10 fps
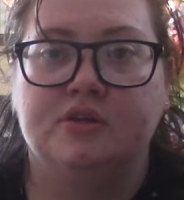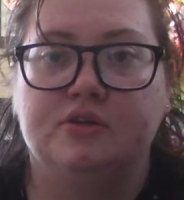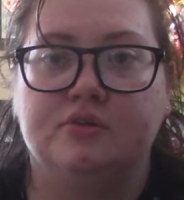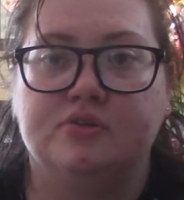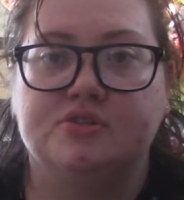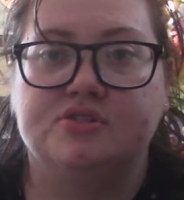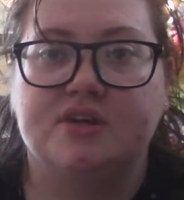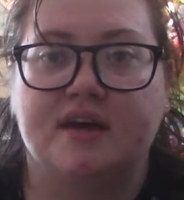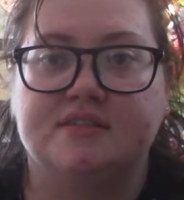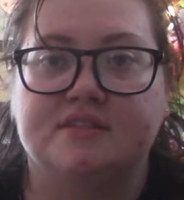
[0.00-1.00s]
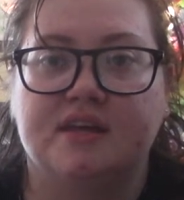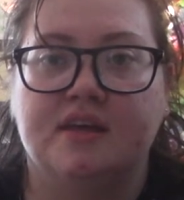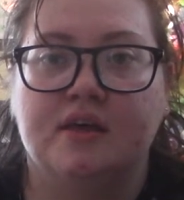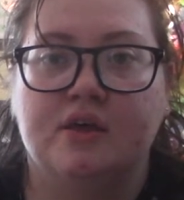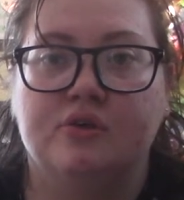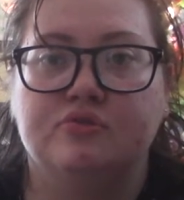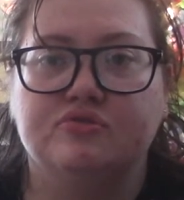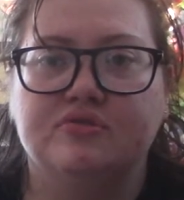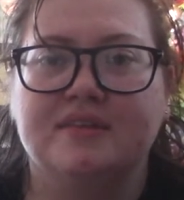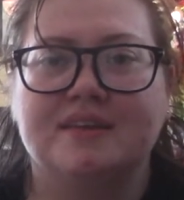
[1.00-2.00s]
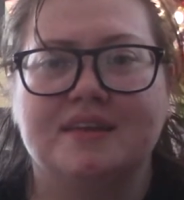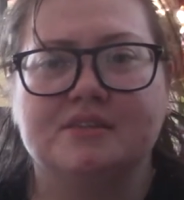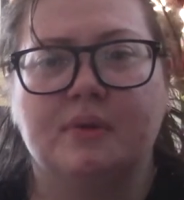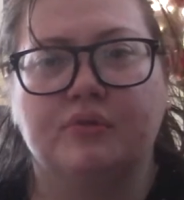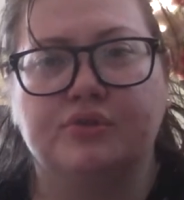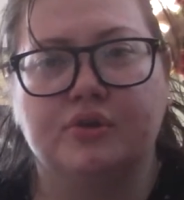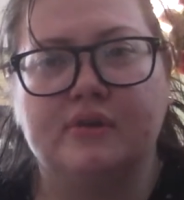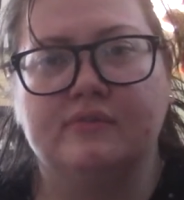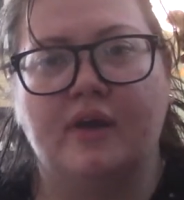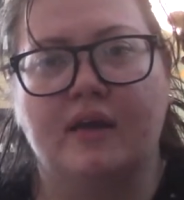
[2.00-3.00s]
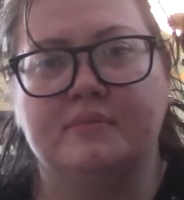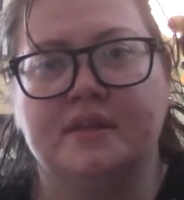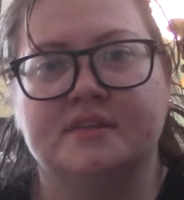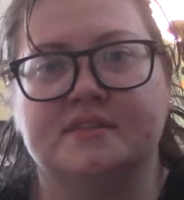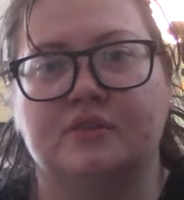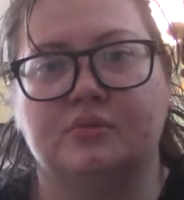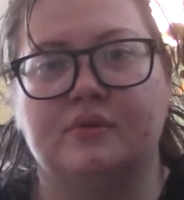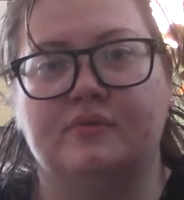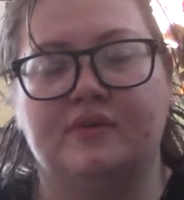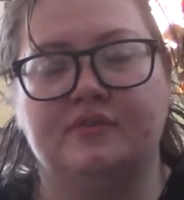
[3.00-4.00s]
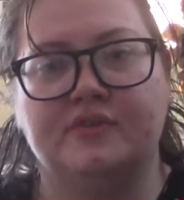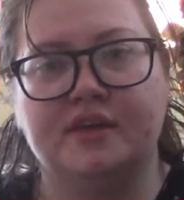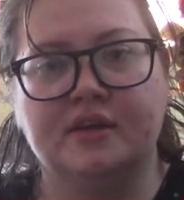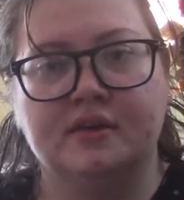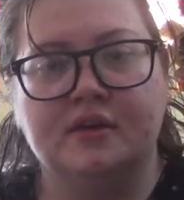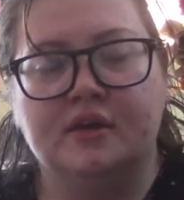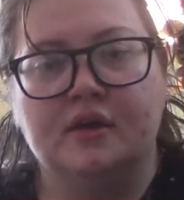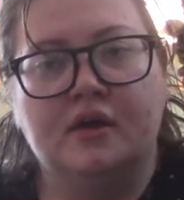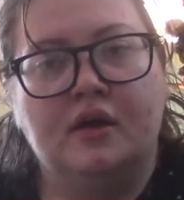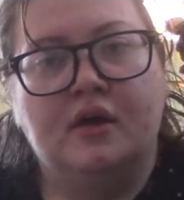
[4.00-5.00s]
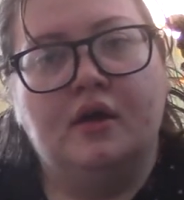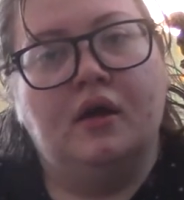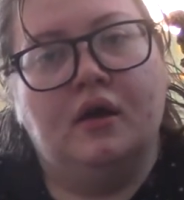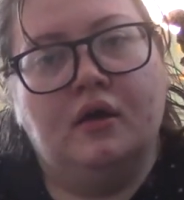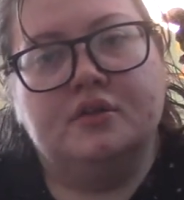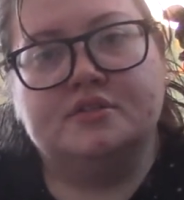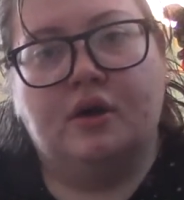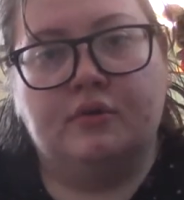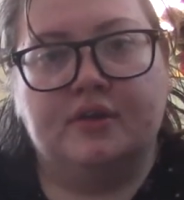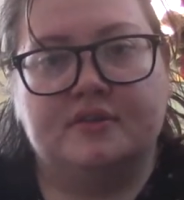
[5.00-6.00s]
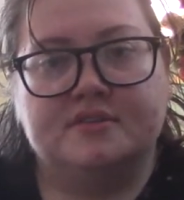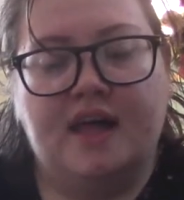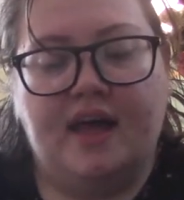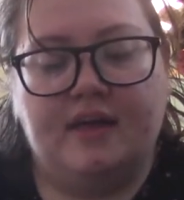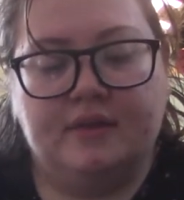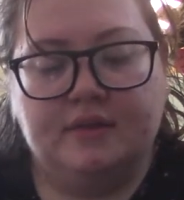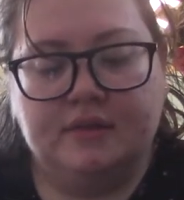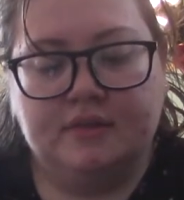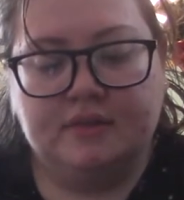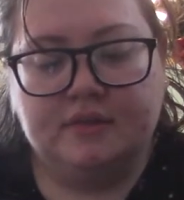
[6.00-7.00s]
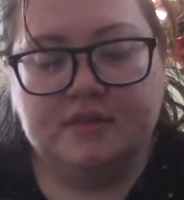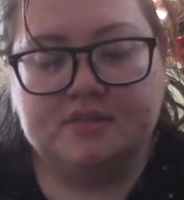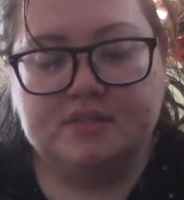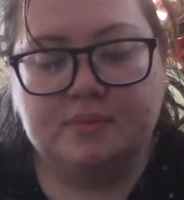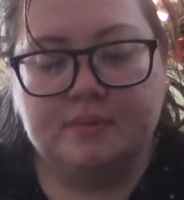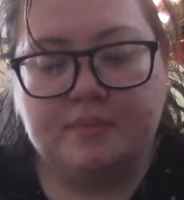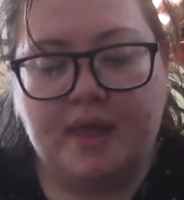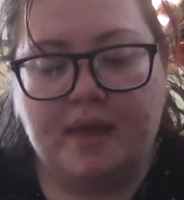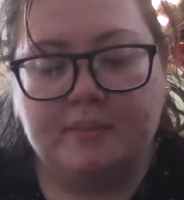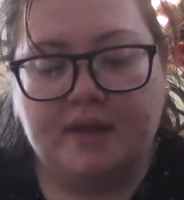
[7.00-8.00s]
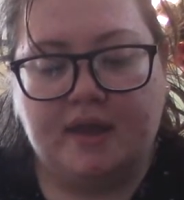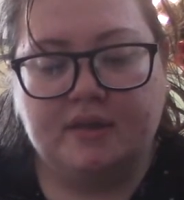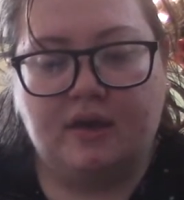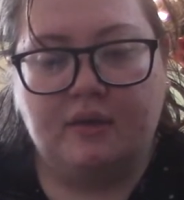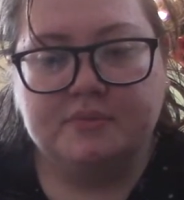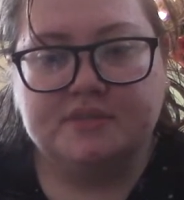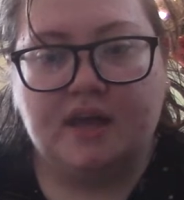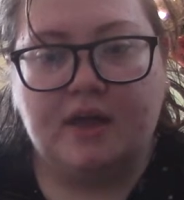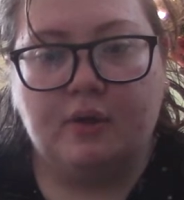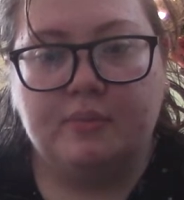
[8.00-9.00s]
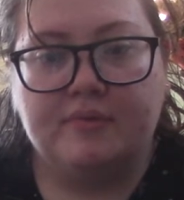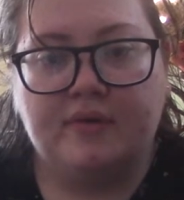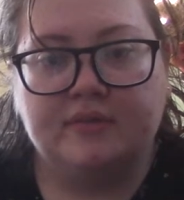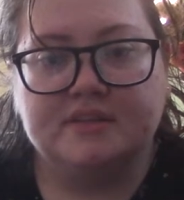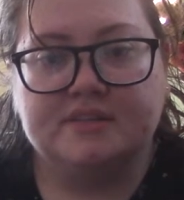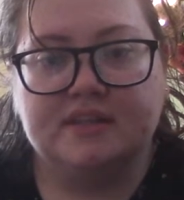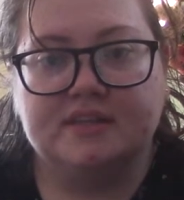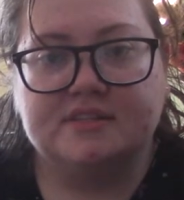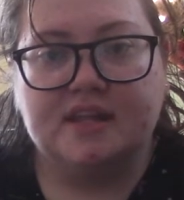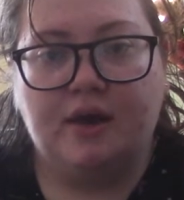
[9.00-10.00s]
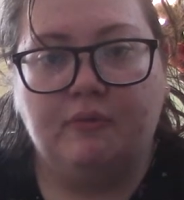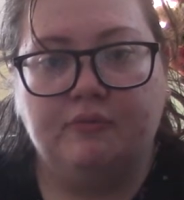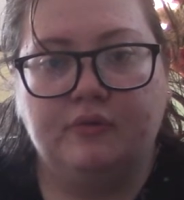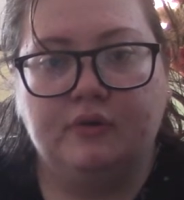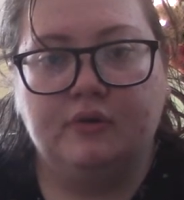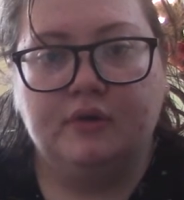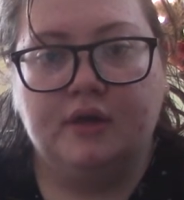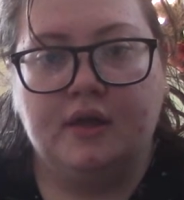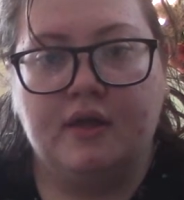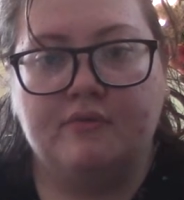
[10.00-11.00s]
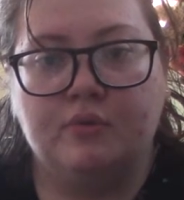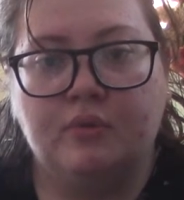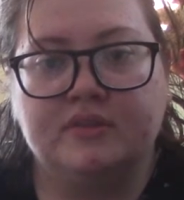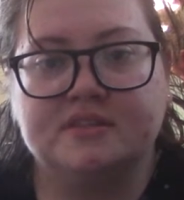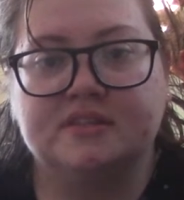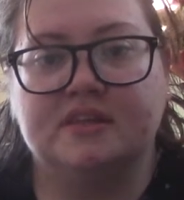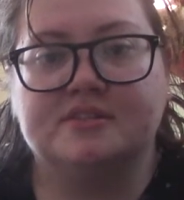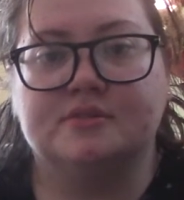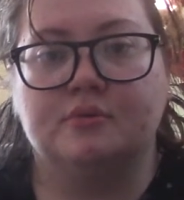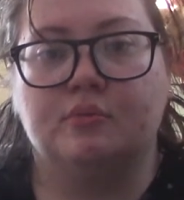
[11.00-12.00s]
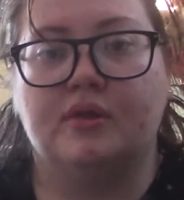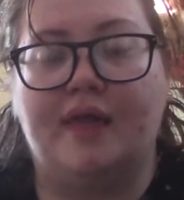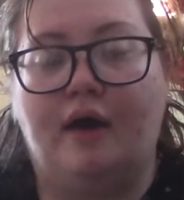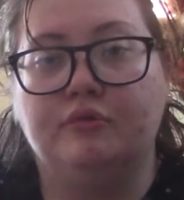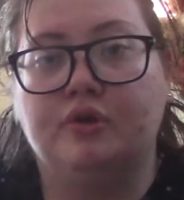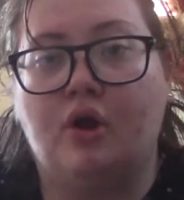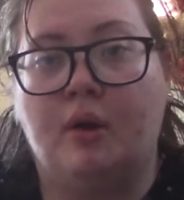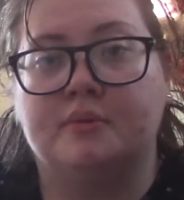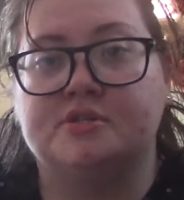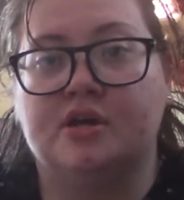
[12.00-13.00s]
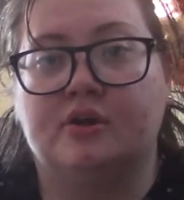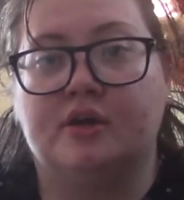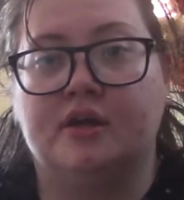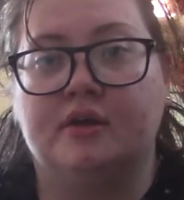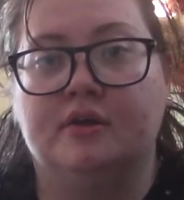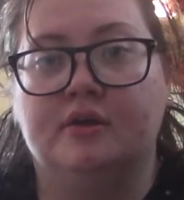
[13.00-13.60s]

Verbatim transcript: you can test it. Usually that takes about 35 minutes at 350. So there's that. This has been Mayhem and High Tops. I hope you found this list helpful. If you want this list without the commentary,